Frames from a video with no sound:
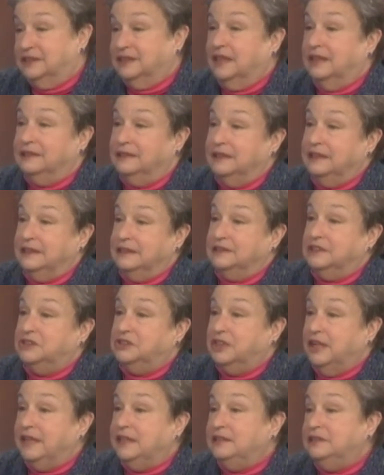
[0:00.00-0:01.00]
And the
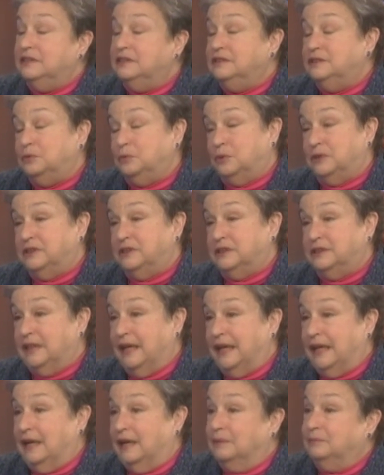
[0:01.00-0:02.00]
exchanges were
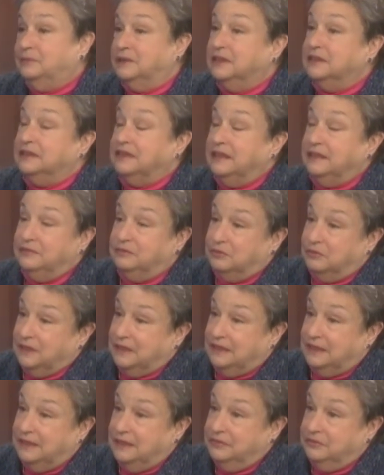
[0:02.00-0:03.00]
set up to give
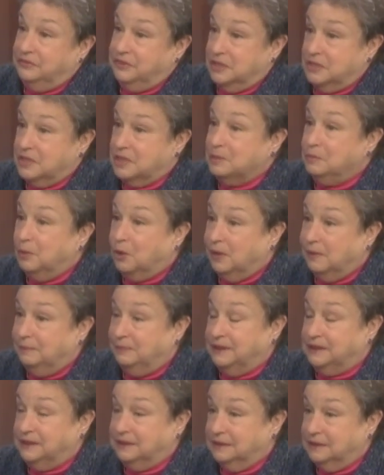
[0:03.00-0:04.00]
relief to small
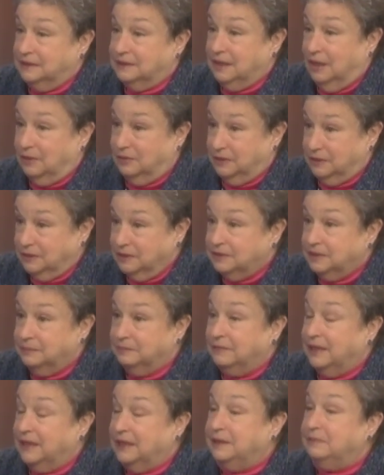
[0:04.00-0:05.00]
business owners,
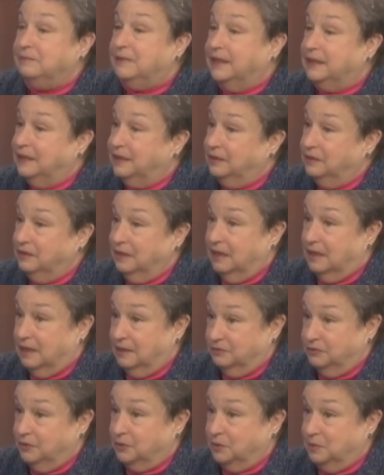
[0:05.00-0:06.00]
many
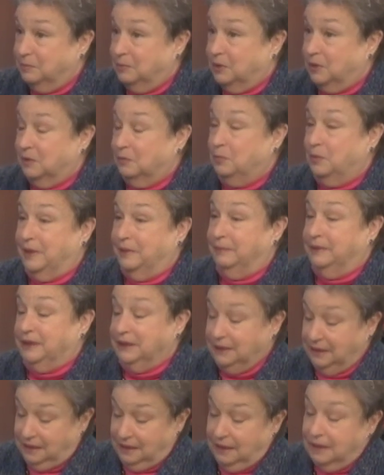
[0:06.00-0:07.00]
of whom are women.
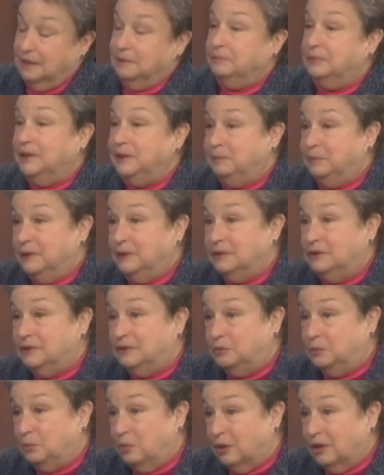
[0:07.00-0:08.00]
People
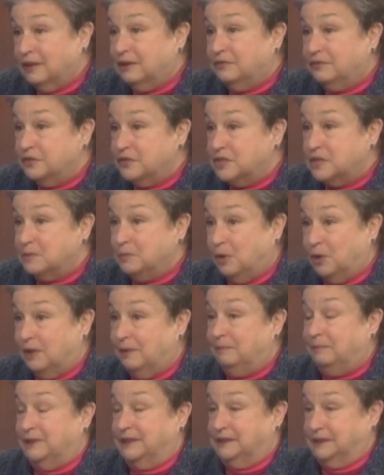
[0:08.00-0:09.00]
who work for small
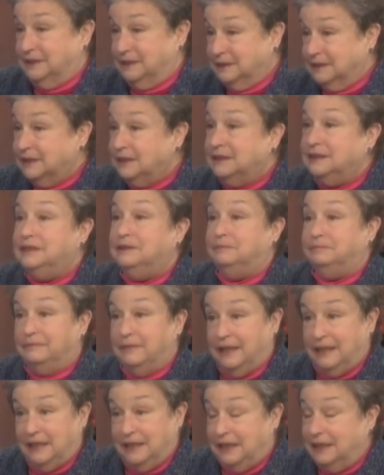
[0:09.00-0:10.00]
businesses,
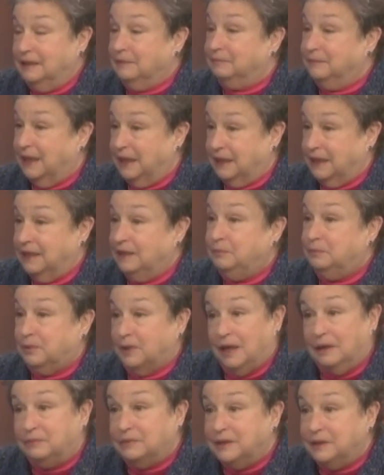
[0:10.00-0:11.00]
many,
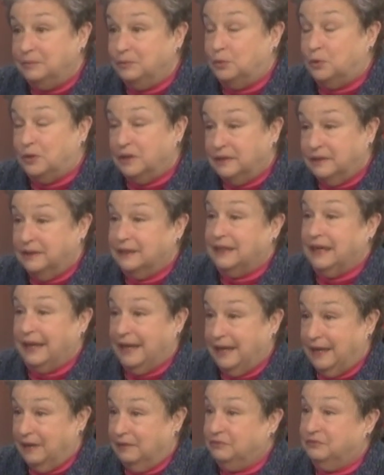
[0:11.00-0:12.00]
probably more than
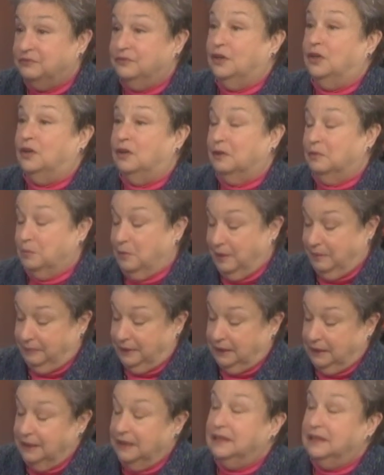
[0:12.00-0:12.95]
half are women.